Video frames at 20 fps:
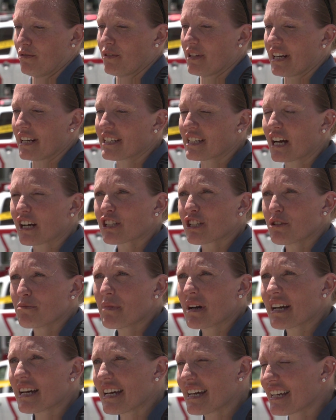When I talked to
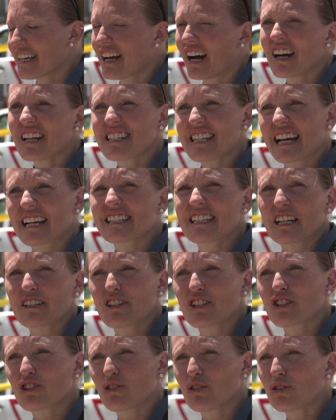my contact
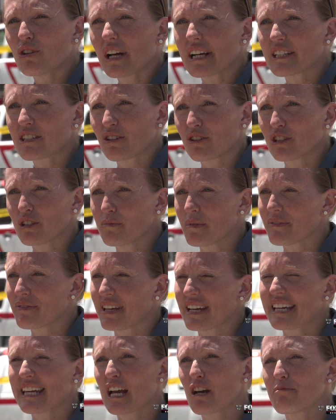at the school, I told them
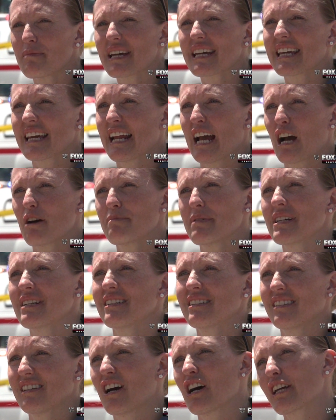if they can't make it
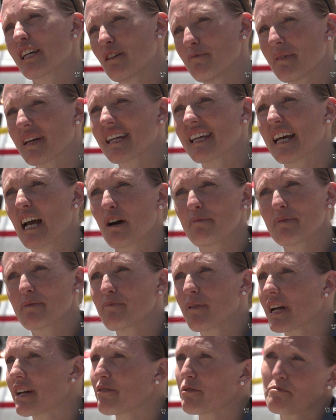happen, I can make it
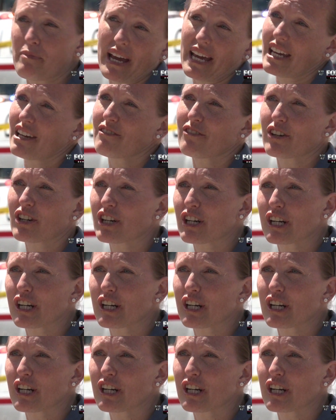happen by even paying for